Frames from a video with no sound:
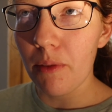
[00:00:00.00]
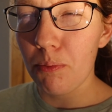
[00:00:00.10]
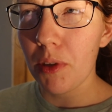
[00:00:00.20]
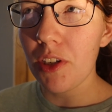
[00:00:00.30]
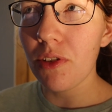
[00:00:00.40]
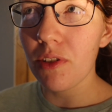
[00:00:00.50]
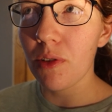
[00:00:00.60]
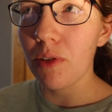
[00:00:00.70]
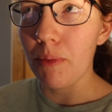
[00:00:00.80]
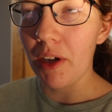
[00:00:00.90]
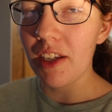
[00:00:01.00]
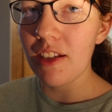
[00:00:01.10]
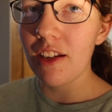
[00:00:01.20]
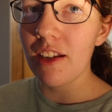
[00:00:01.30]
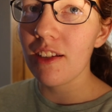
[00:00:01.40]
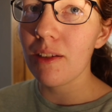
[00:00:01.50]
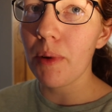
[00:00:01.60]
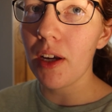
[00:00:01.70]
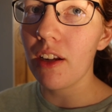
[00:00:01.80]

I'm pretty sure it's called The Monkey's Nest, but